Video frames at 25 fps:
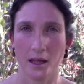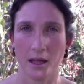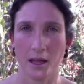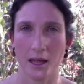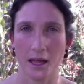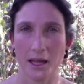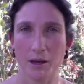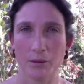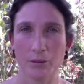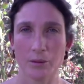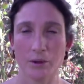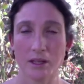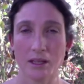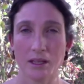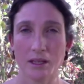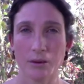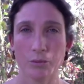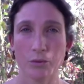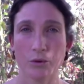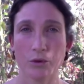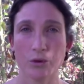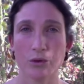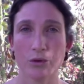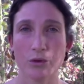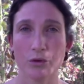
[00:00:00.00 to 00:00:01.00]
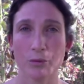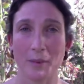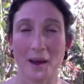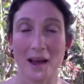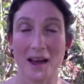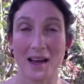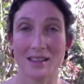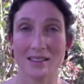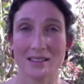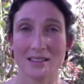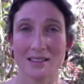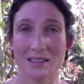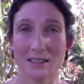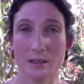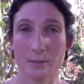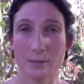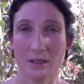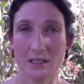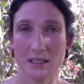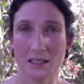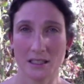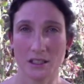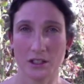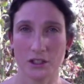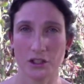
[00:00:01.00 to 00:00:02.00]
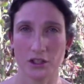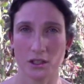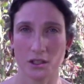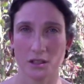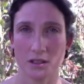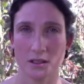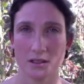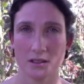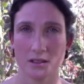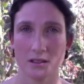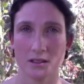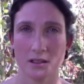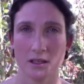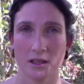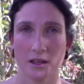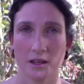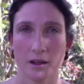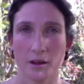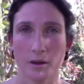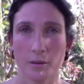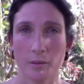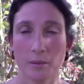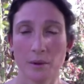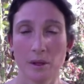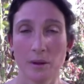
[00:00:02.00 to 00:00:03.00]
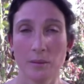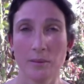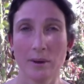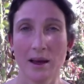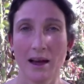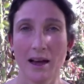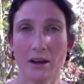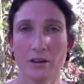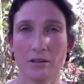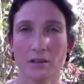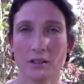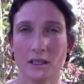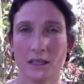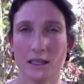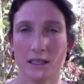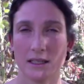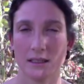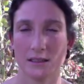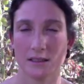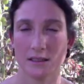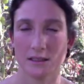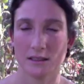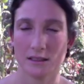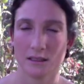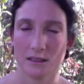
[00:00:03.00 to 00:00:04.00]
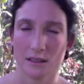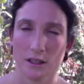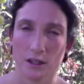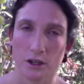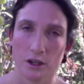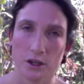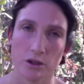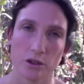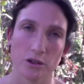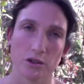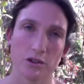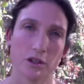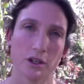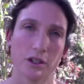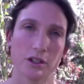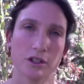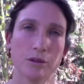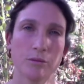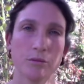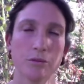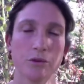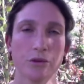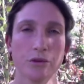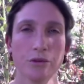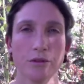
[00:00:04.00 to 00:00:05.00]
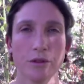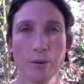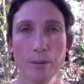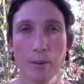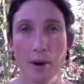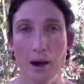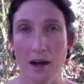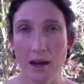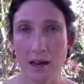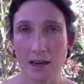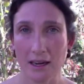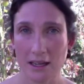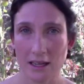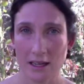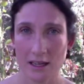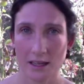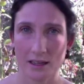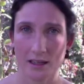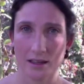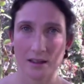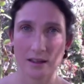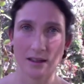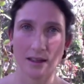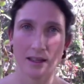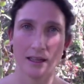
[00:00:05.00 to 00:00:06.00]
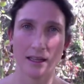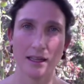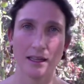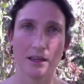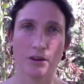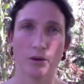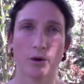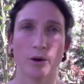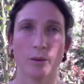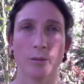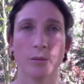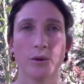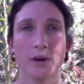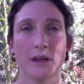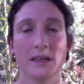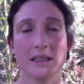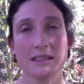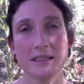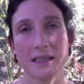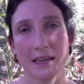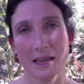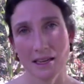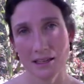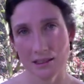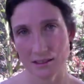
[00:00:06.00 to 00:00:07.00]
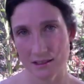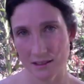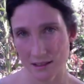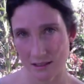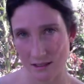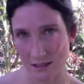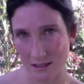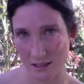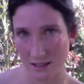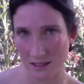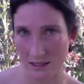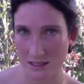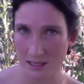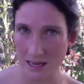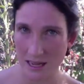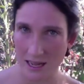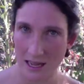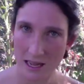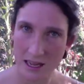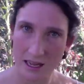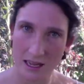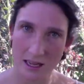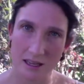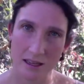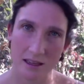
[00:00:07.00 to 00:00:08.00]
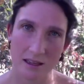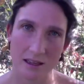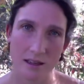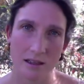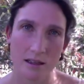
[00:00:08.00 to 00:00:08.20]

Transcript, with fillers: and really move past limitations, be boundless, start to move the body incorporate dance into the day,